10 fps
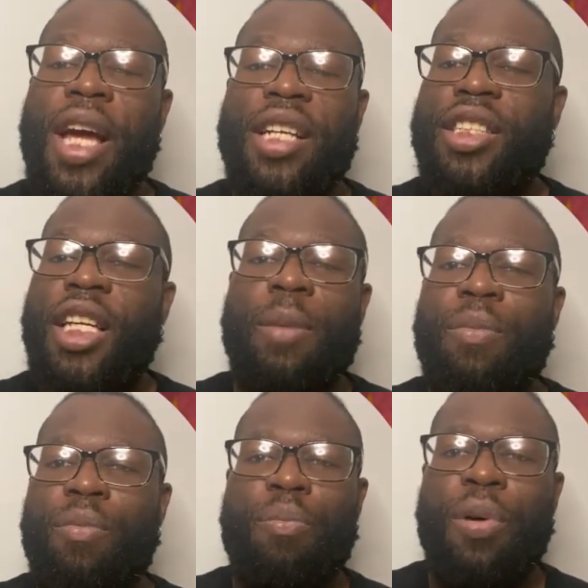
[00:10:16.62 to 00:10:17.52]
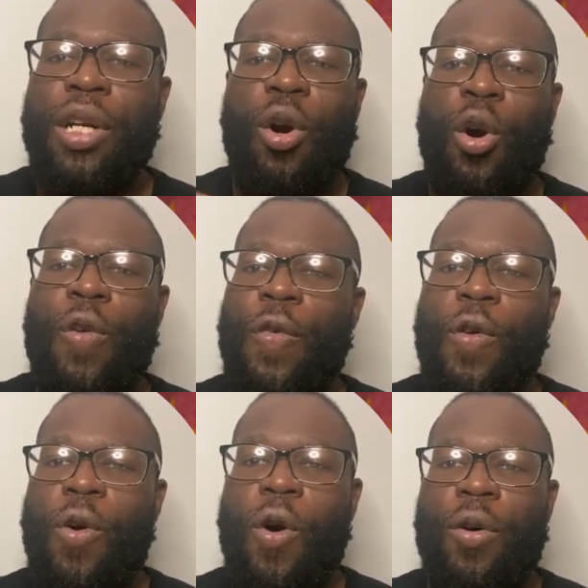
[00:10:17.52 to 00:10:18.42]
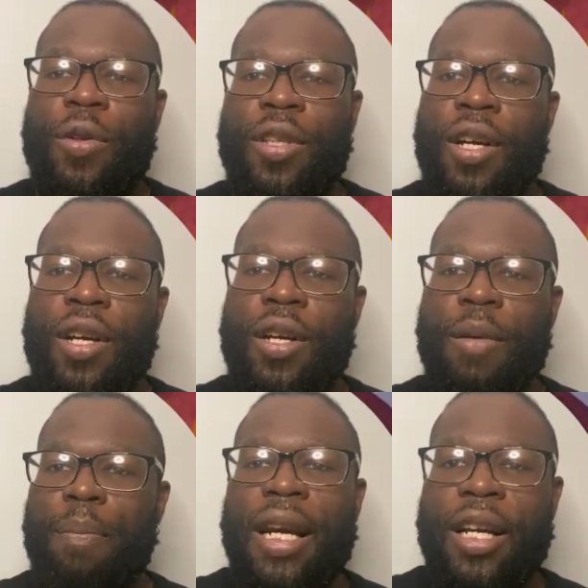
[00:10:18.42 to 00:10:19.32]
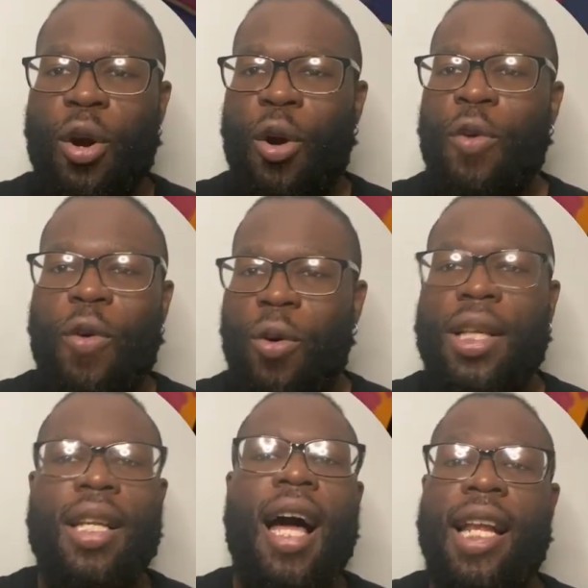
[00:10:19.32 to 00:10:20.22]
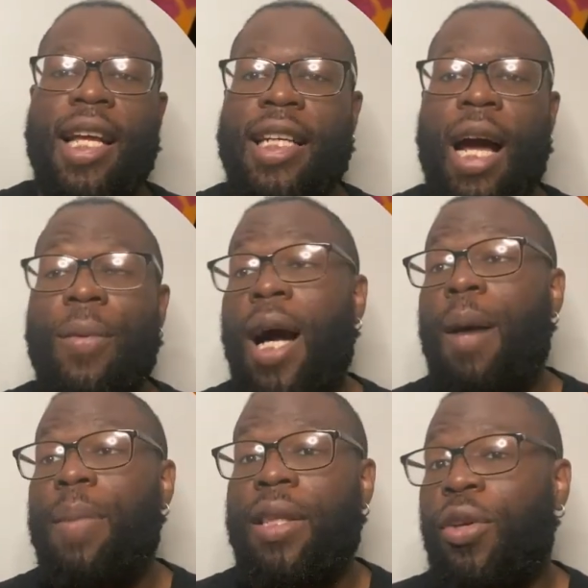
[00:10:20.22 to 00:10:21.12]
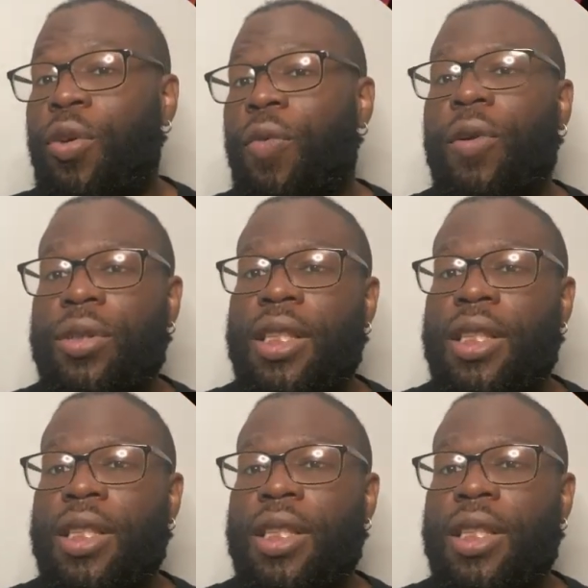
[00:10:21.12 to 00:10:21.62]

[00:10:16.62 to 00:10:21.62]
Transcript: just keep betting Earth on the line. Like, now we gotta bet the universe.